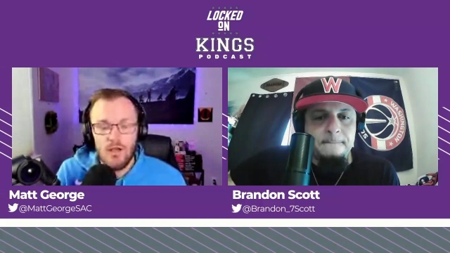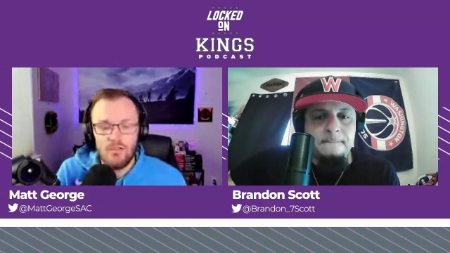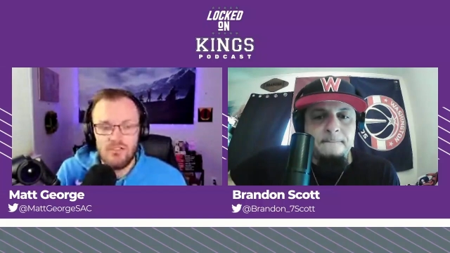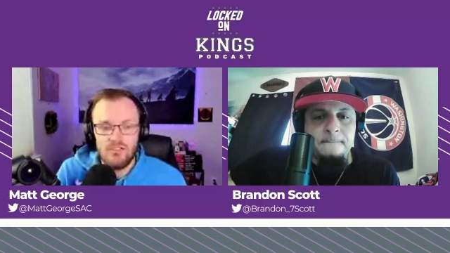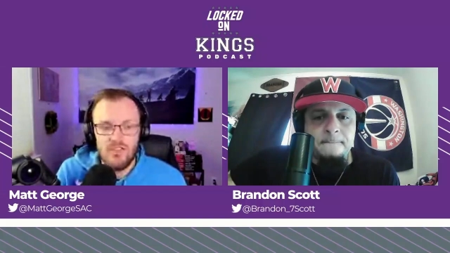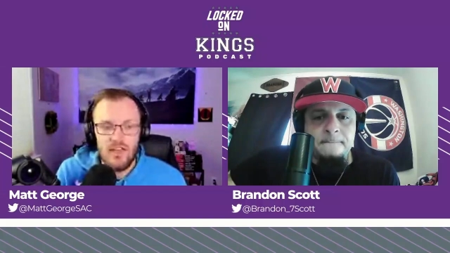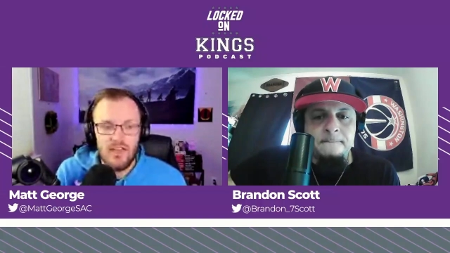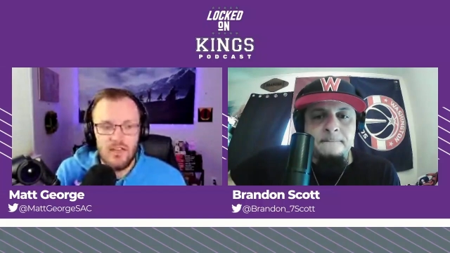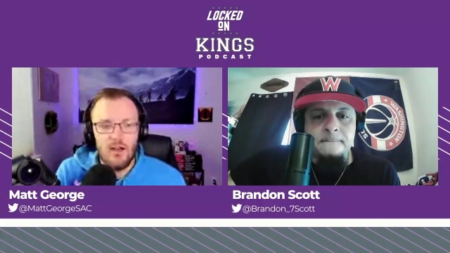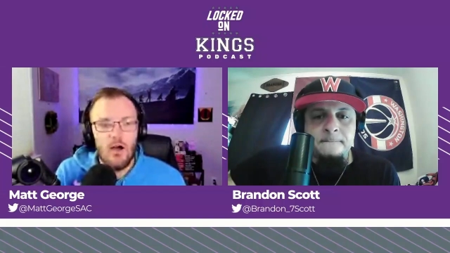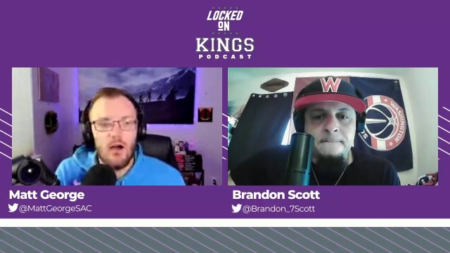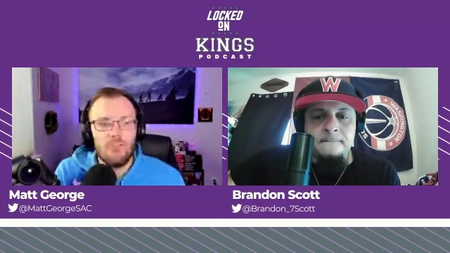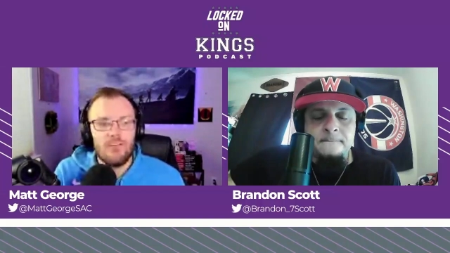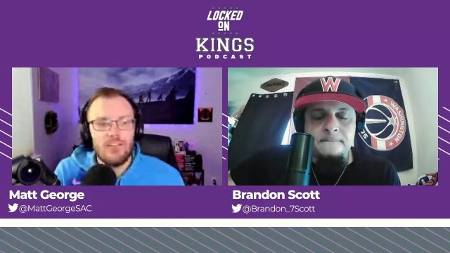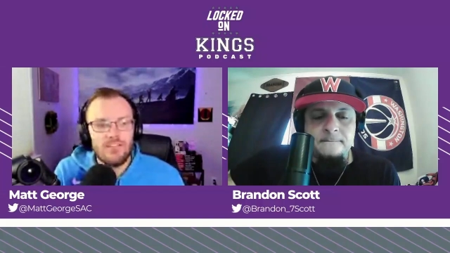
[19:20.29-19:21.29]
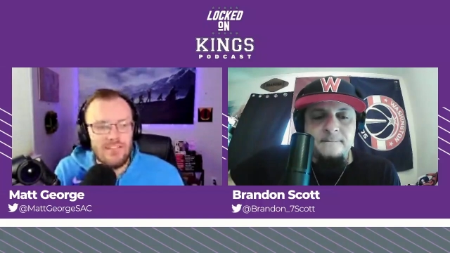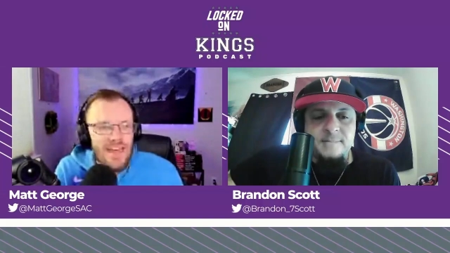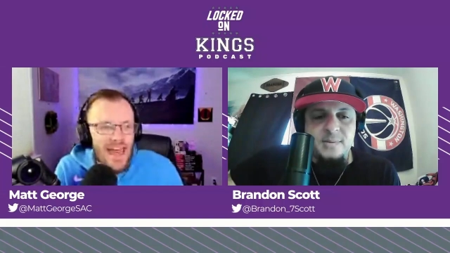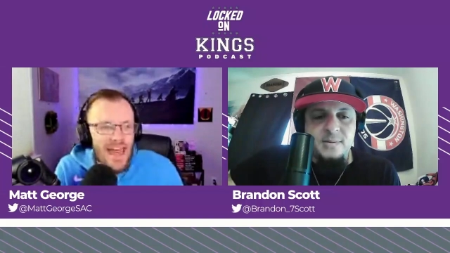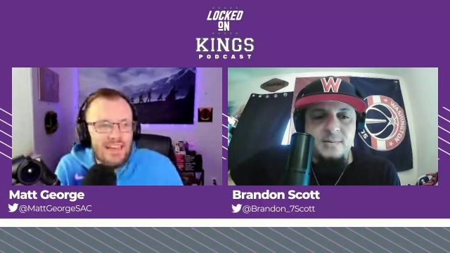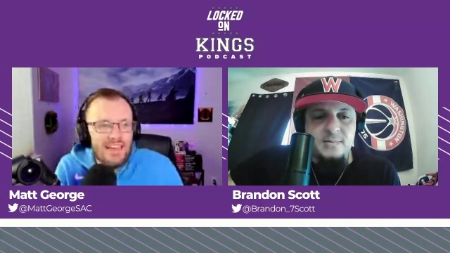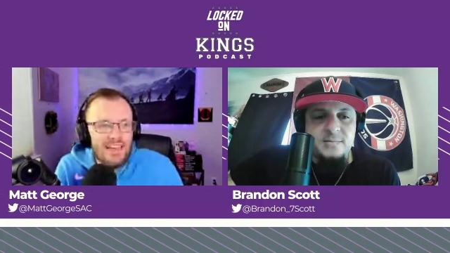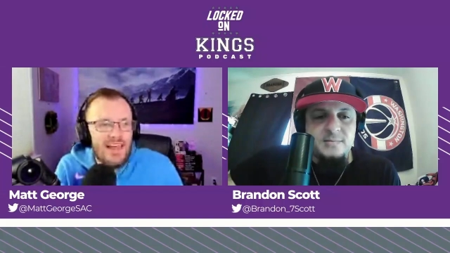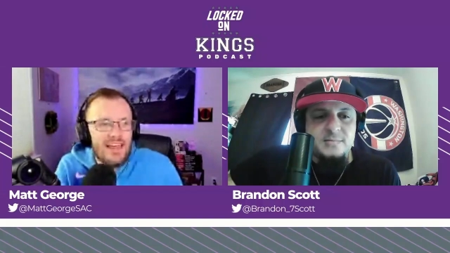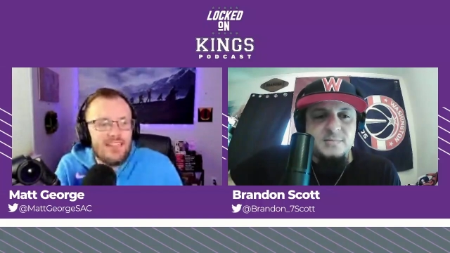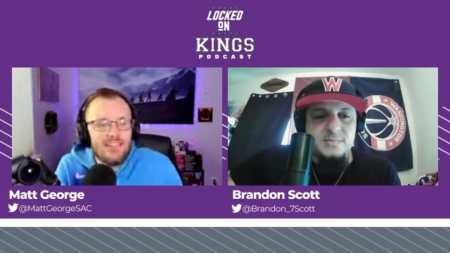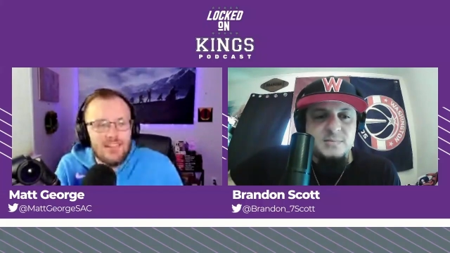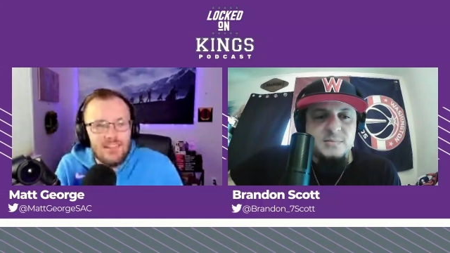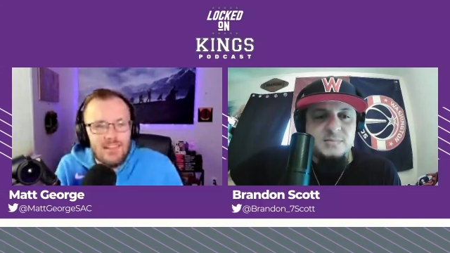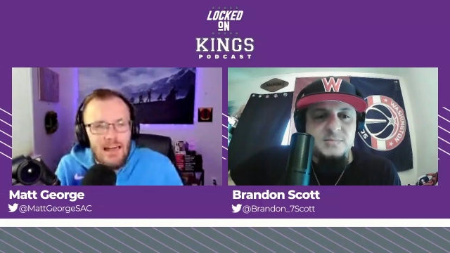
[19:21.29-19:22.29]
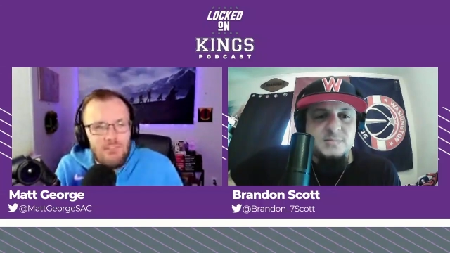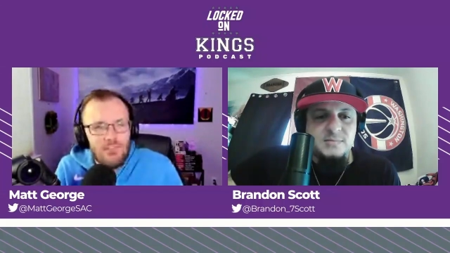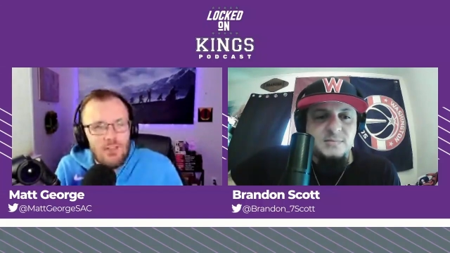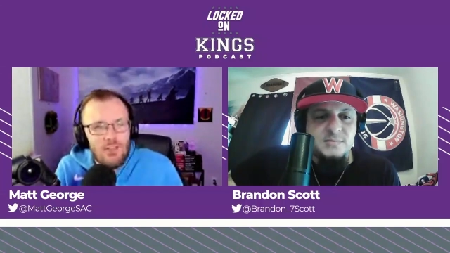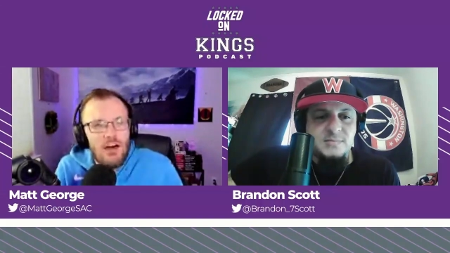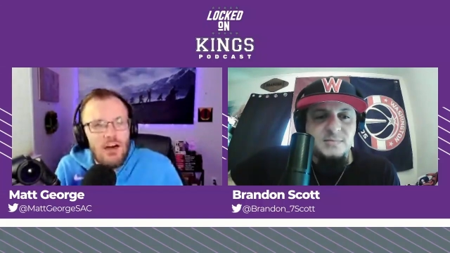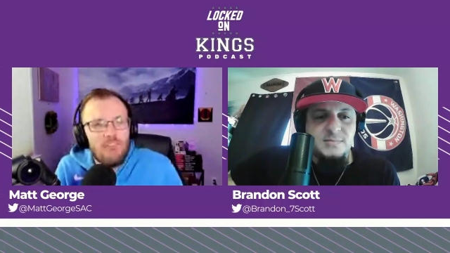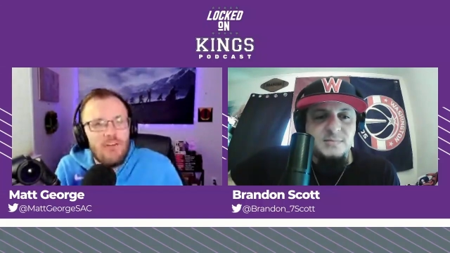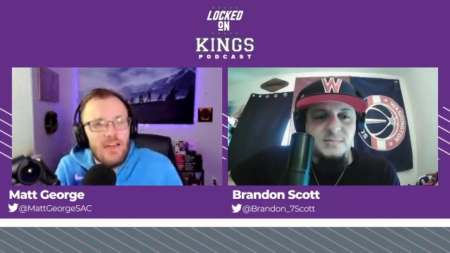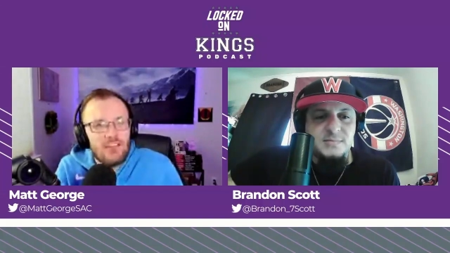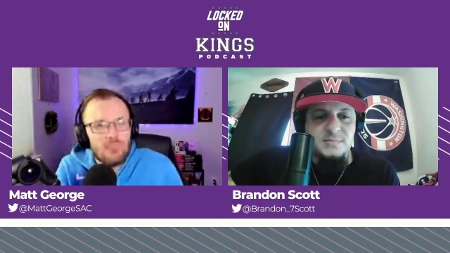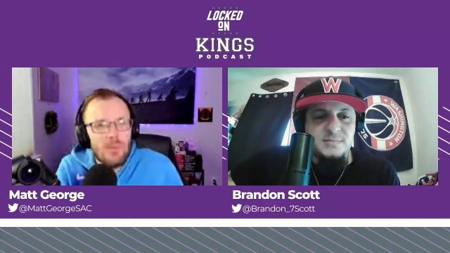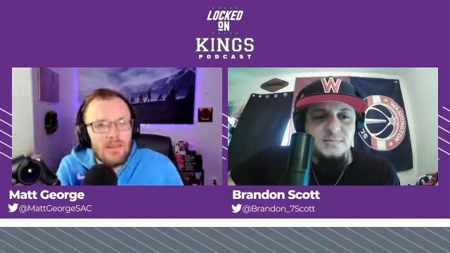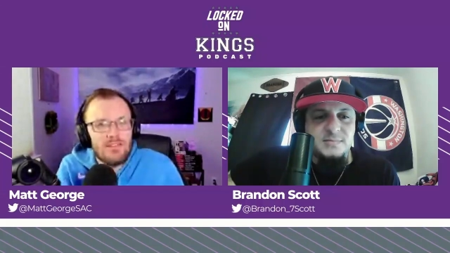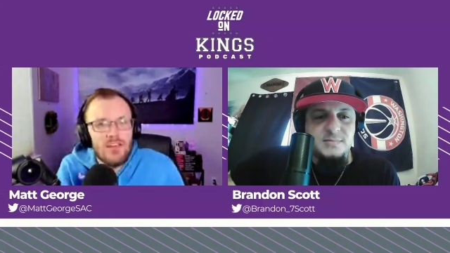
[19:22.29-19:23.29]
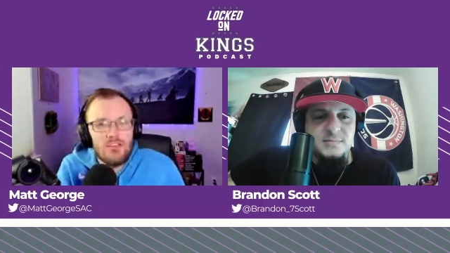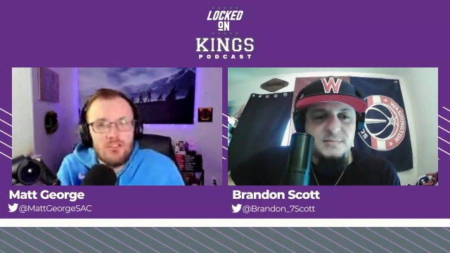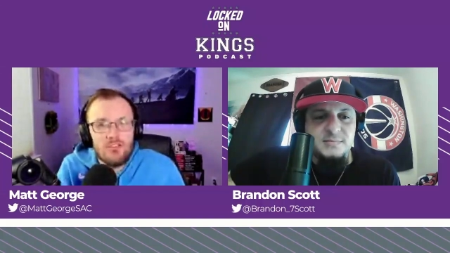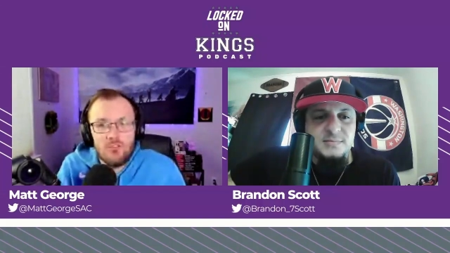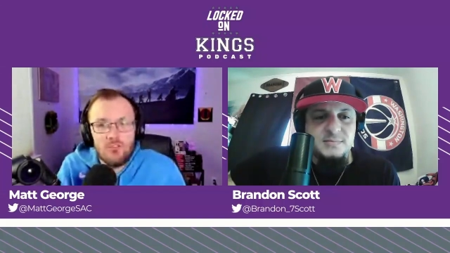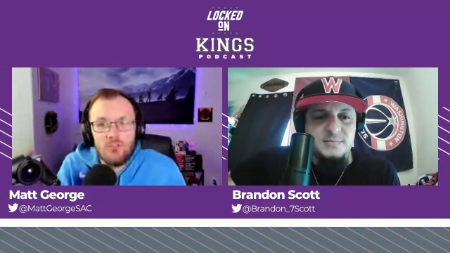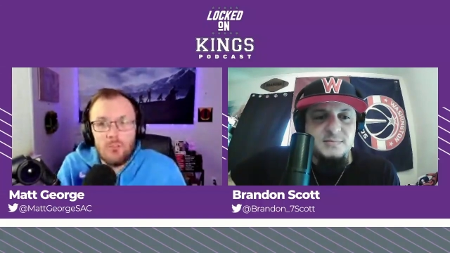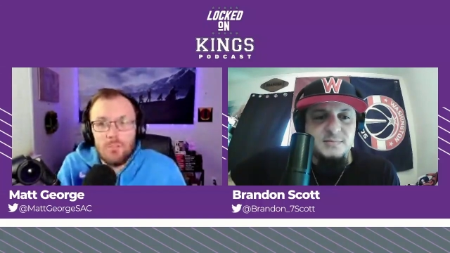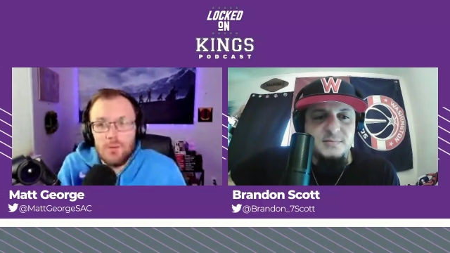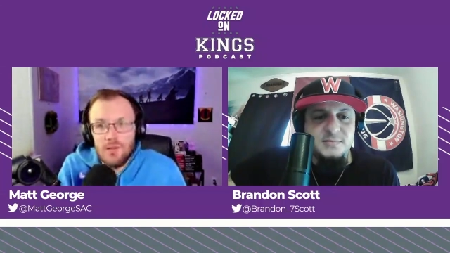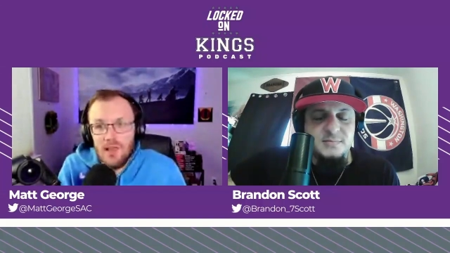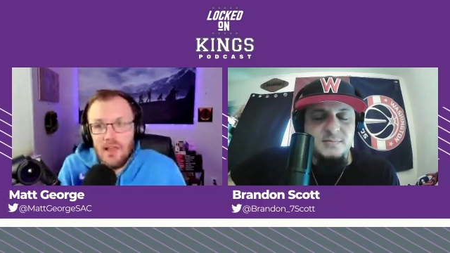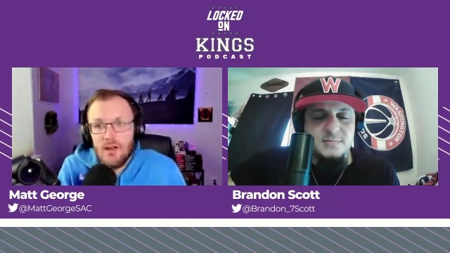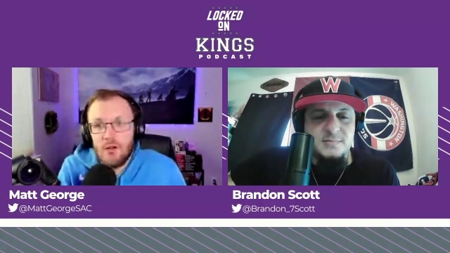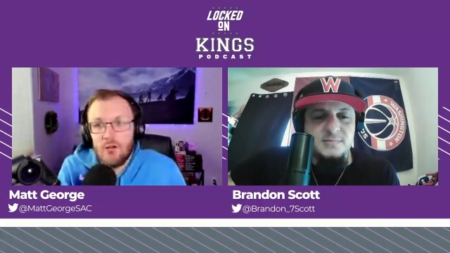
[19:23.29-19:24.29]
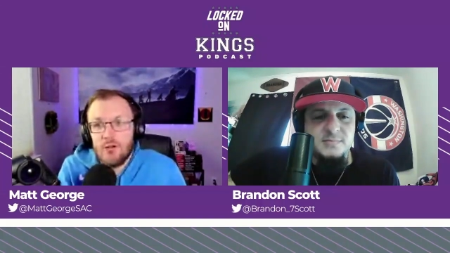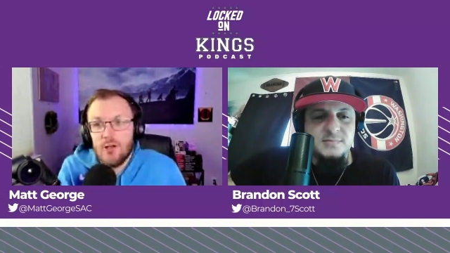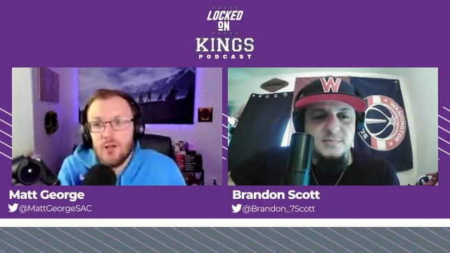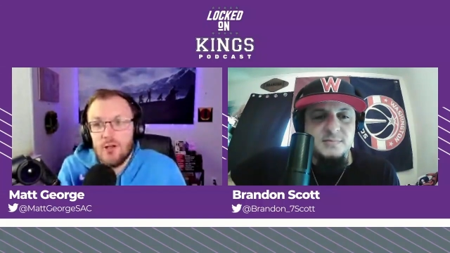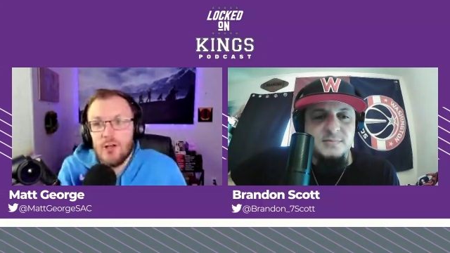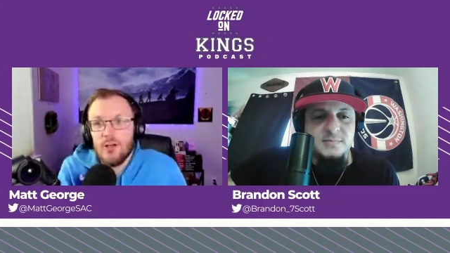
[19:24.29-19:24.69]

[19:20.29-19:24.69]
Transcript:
Speaker 1: Second off, is that like the level of expectation for player